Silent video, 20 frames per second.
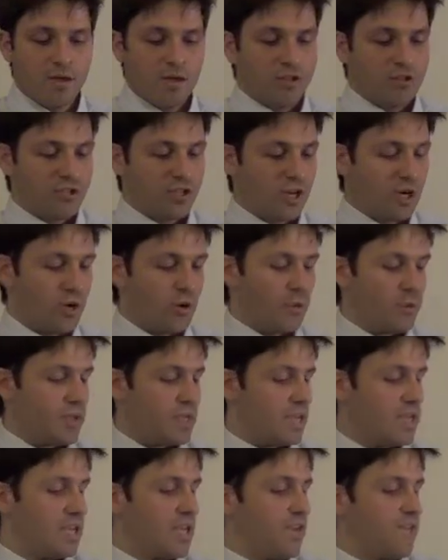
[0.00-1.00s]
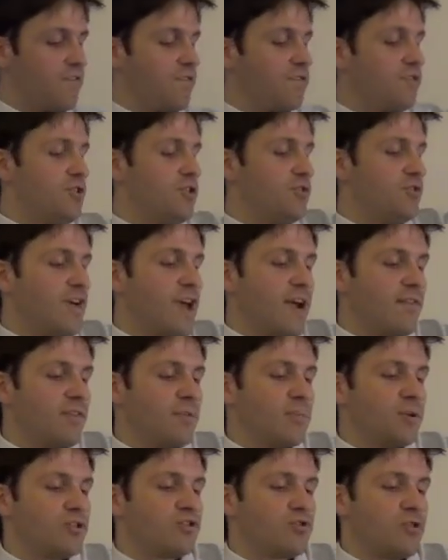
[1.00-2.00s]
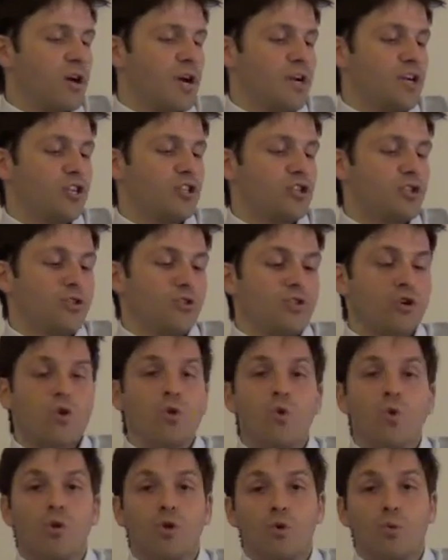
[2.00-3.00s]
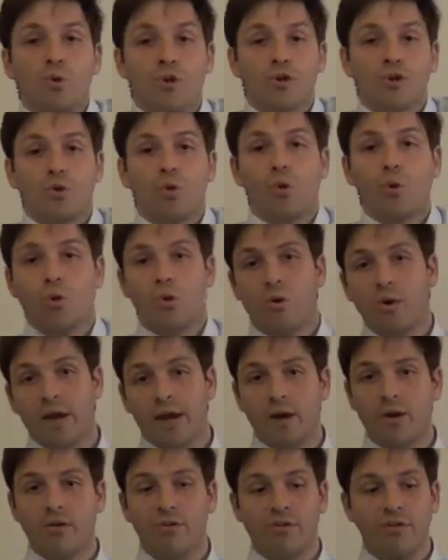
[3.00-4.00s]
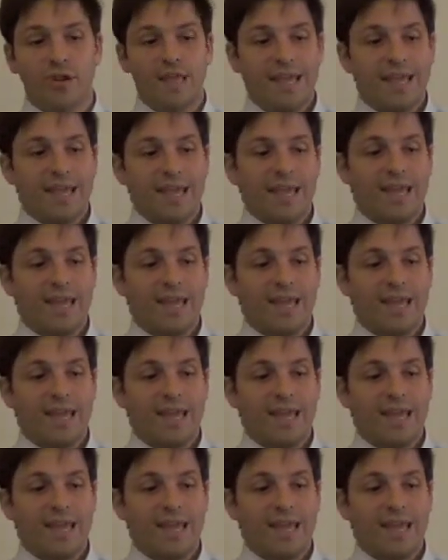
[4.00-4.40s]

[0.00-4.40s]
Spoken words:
So if you've ever been trying to turn the corner with your oral health